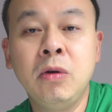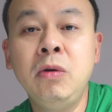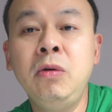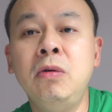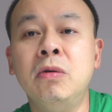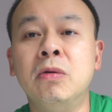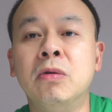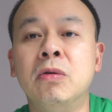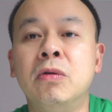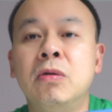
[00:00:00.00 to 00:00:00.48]

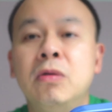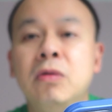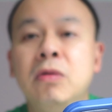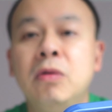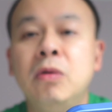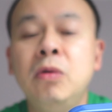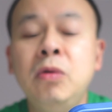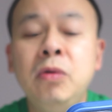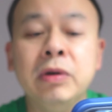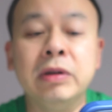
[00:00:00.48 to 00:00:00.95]
Oh,
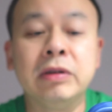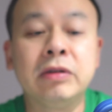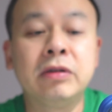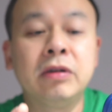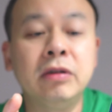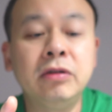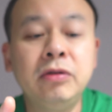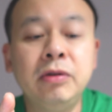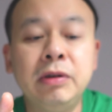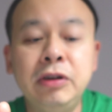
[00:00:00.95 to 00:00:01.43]
oh, it's
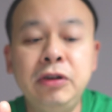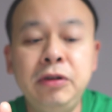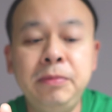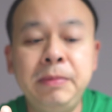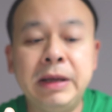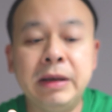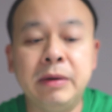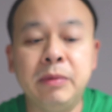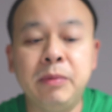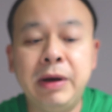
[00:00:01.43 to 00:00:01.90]
got to a new
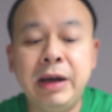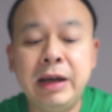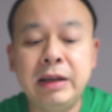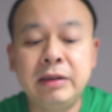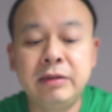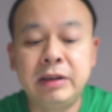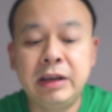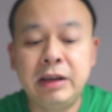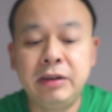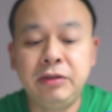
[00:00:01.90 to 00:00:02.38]
bit where
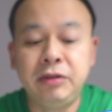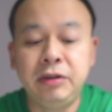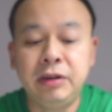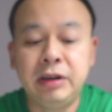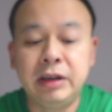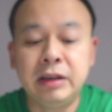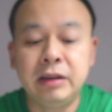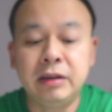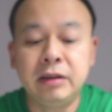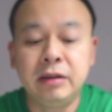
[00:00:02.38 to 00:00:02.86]
it says you
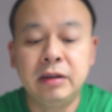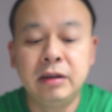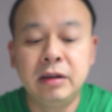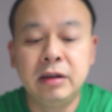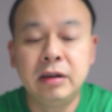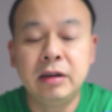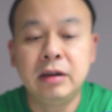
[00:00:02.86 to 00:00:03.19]
can